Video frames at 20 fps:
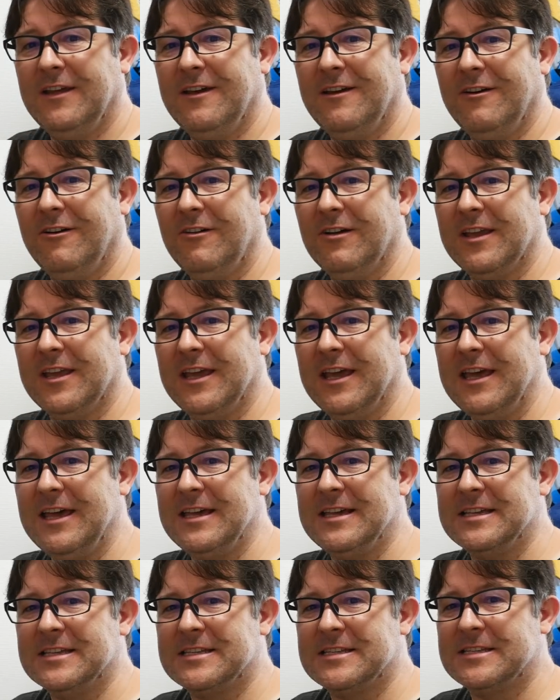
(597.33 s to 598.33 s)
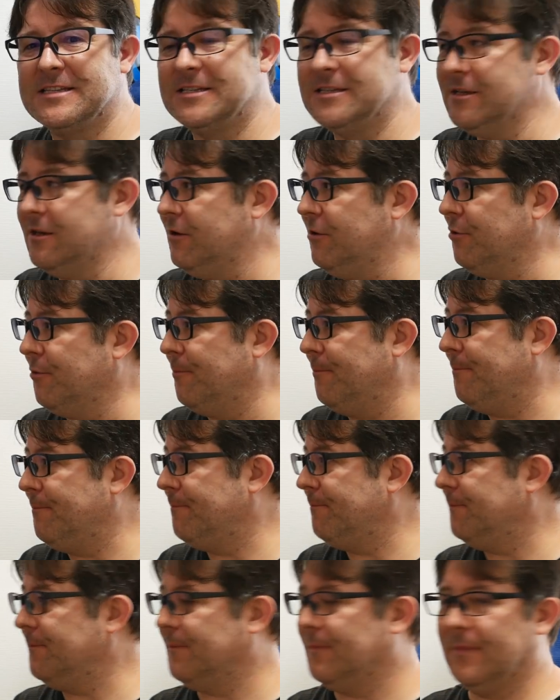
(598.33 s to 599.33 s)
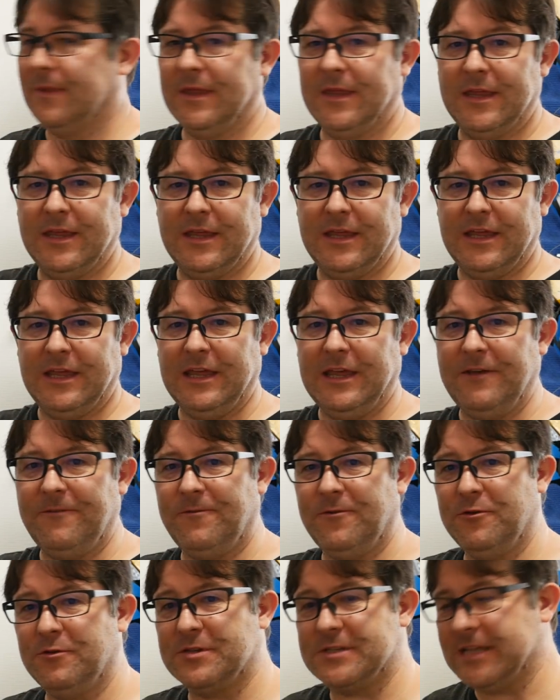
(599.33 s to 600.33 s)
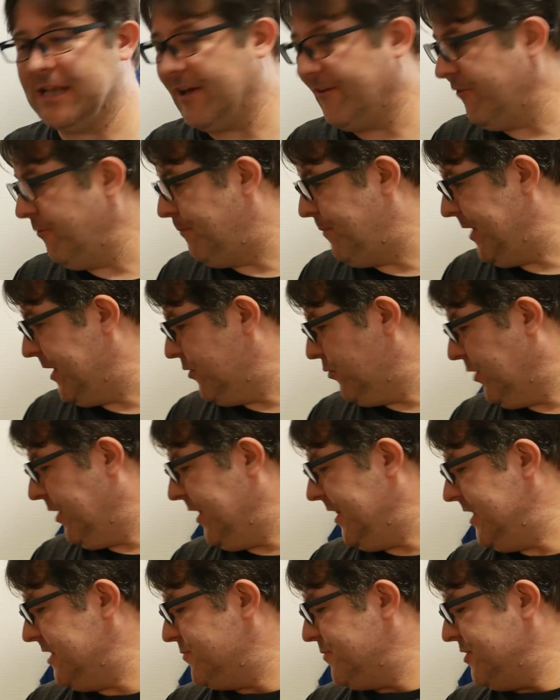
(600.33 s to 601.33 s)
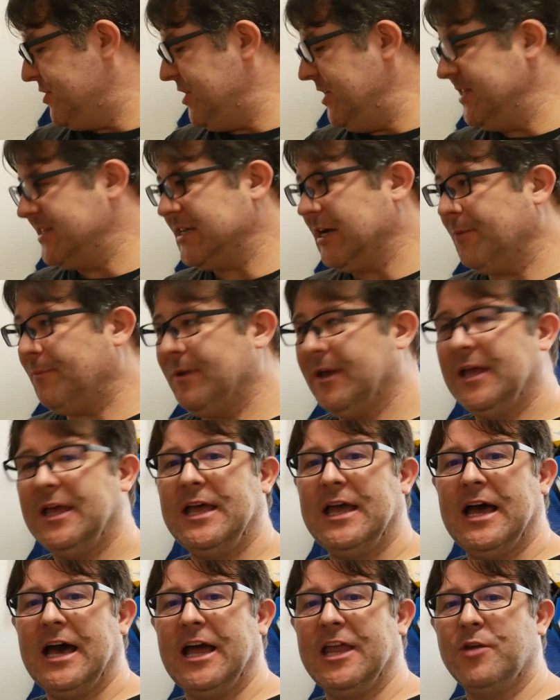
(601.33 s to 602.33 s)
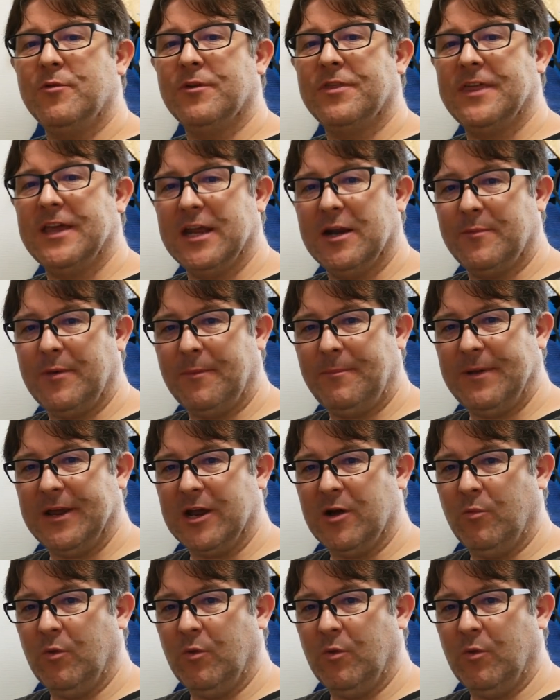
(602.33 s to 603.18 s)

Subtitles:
Okay, so if you still haven't picked one of these machines up and you were thinking about picking